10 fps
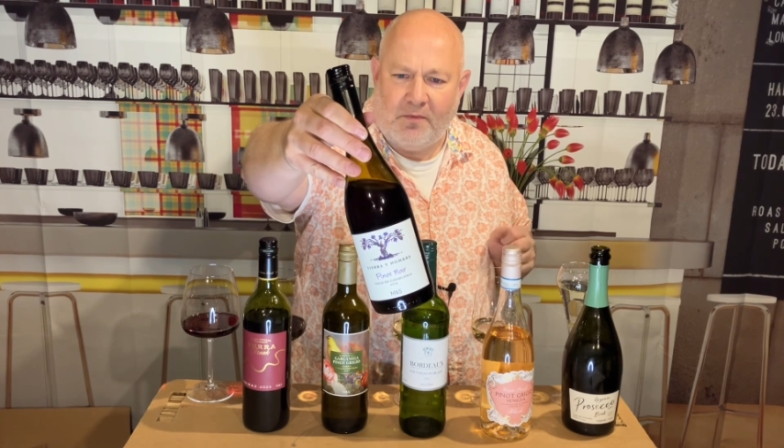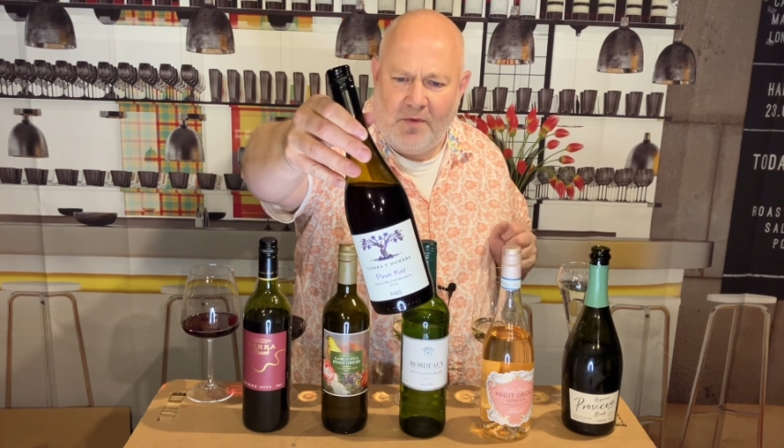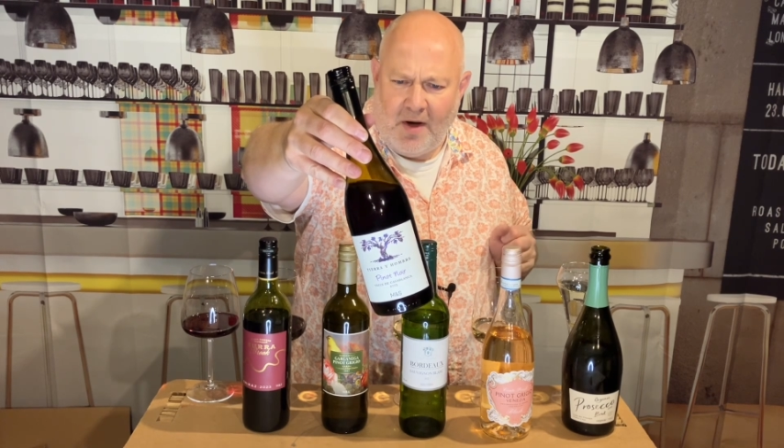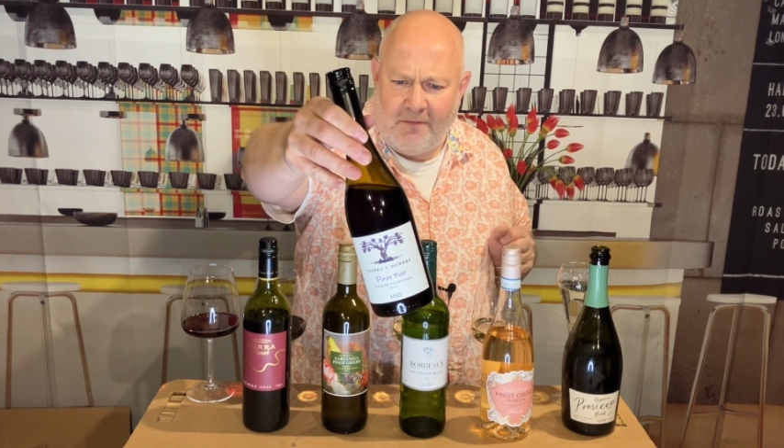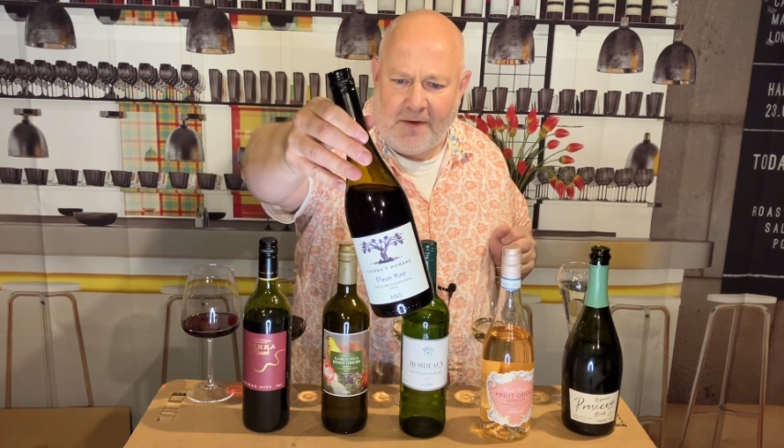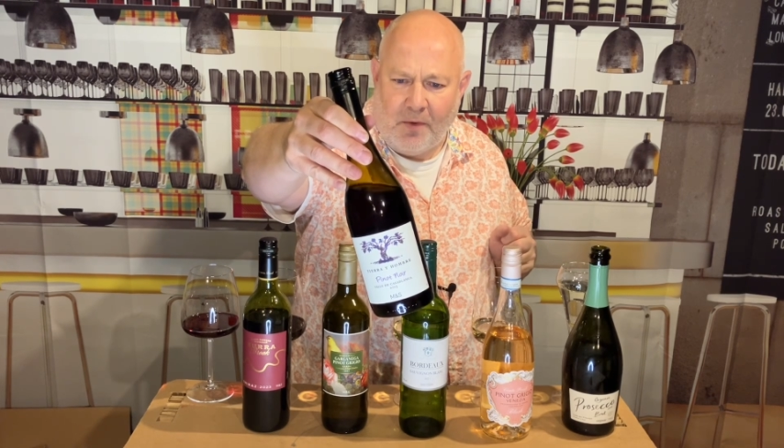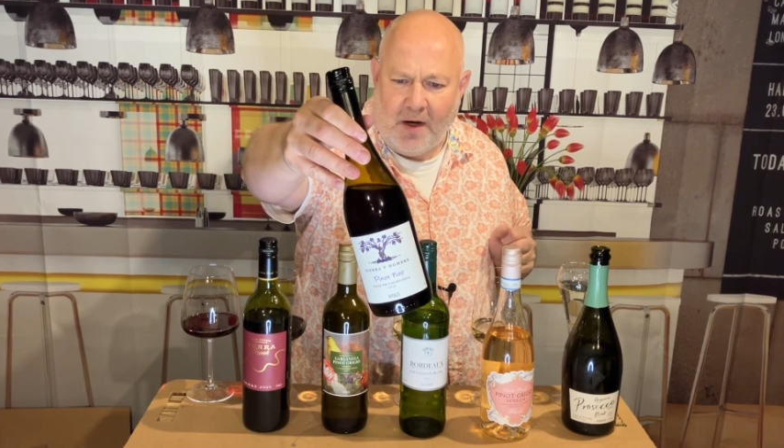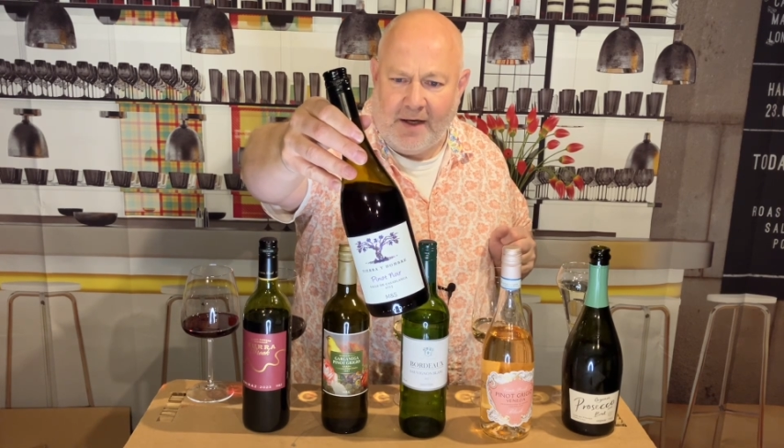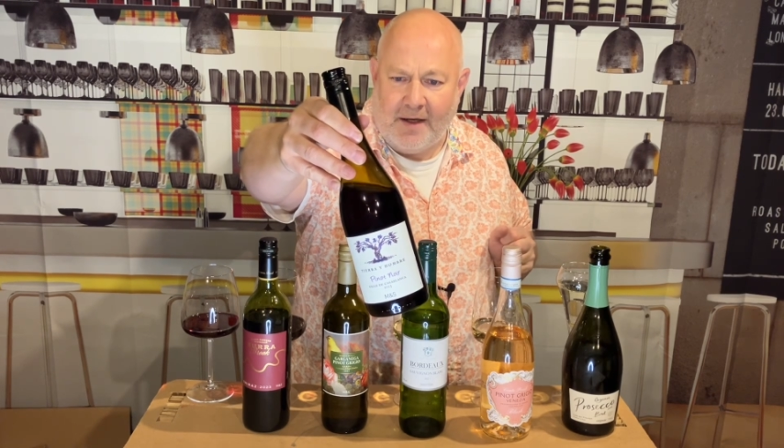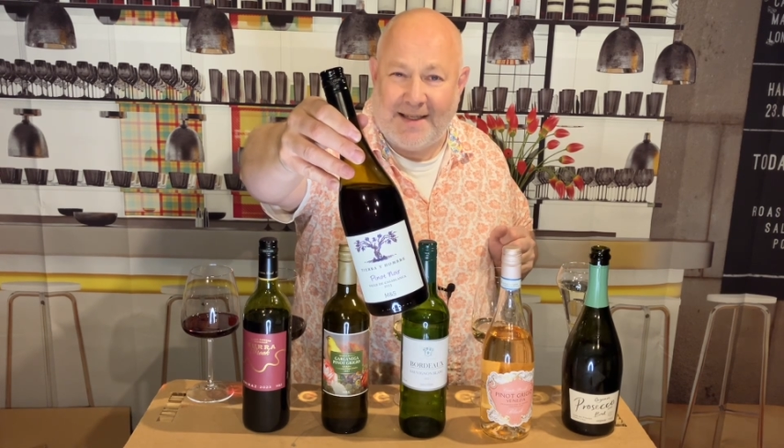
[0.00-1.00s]
Lovely
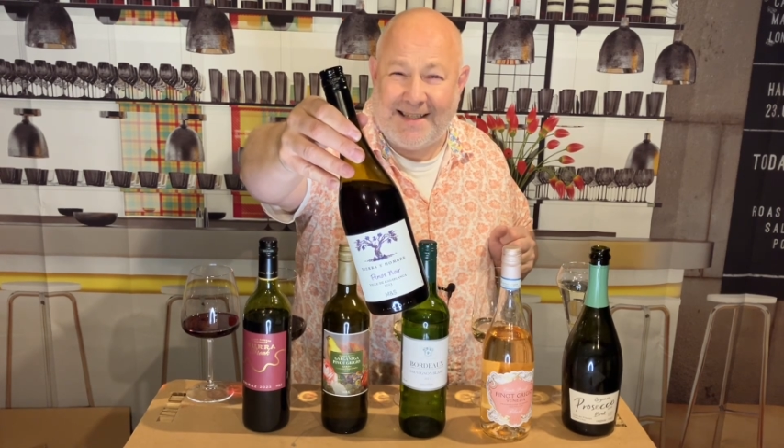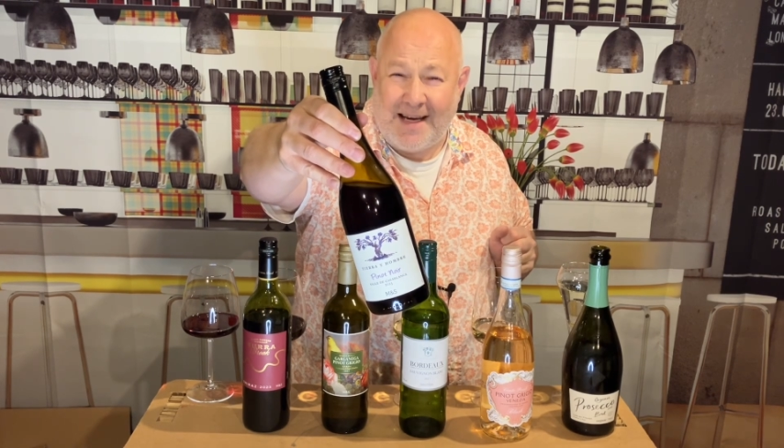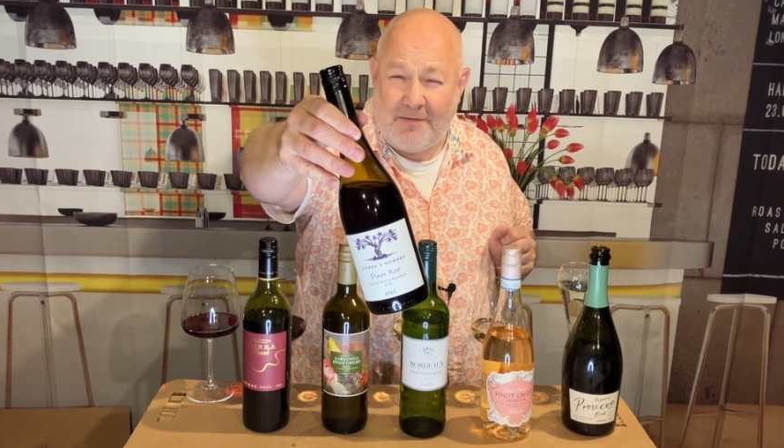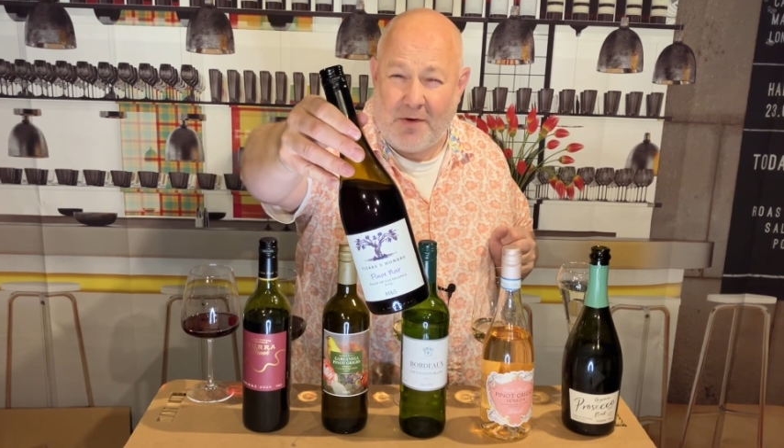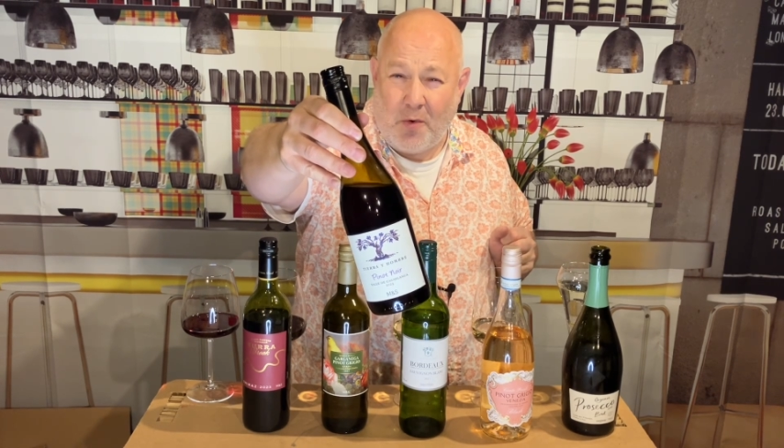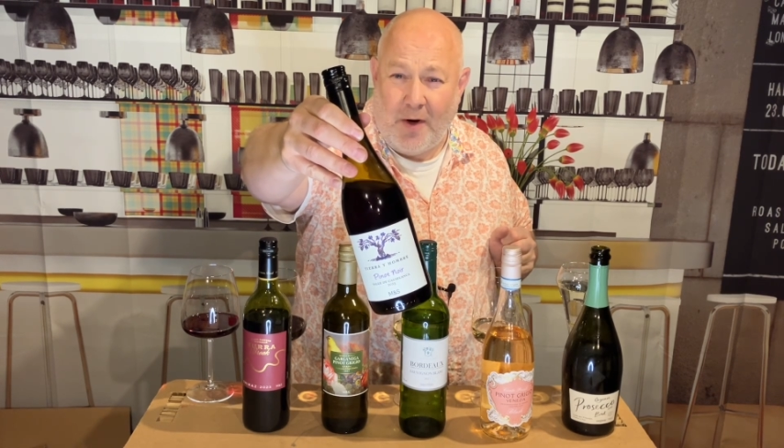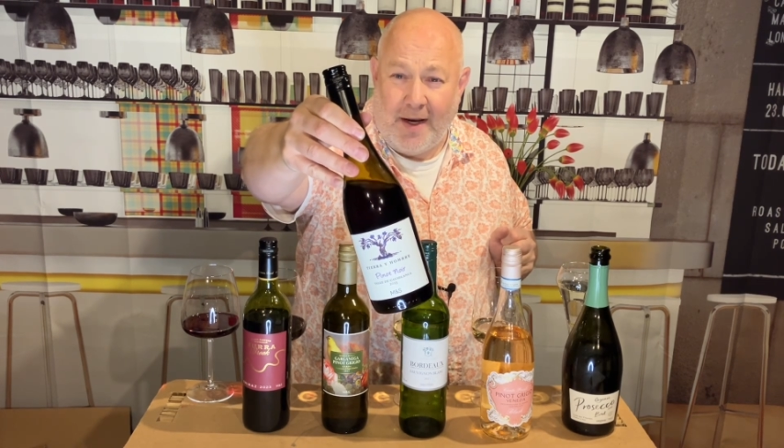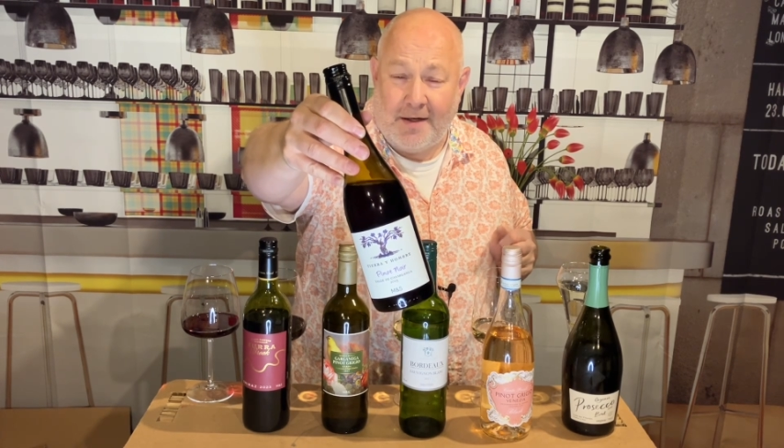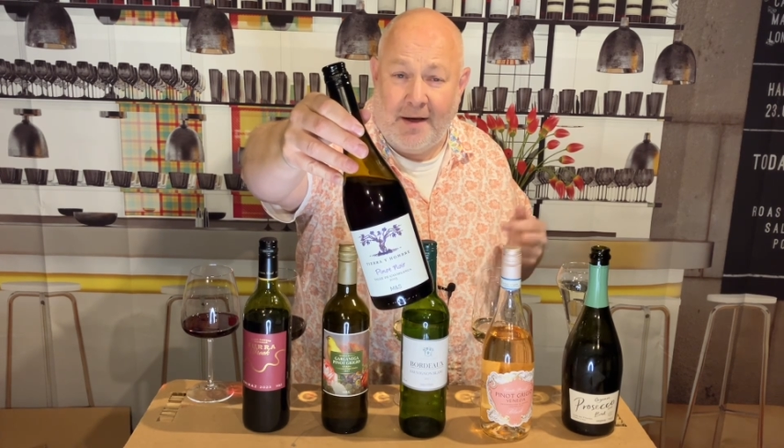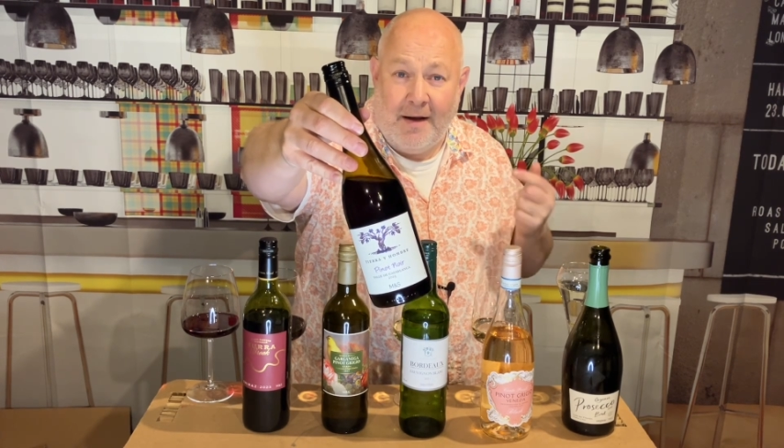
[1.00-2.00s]
wine. £7.